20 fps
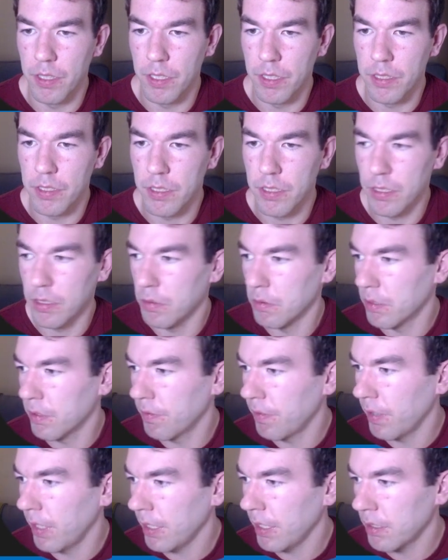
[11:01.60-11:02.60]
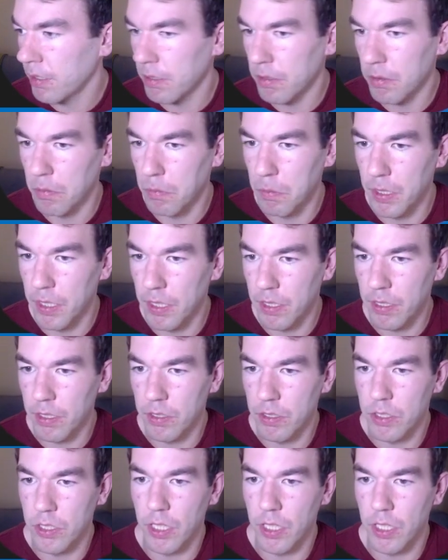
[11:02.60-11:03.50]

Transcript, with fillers: this useEffect with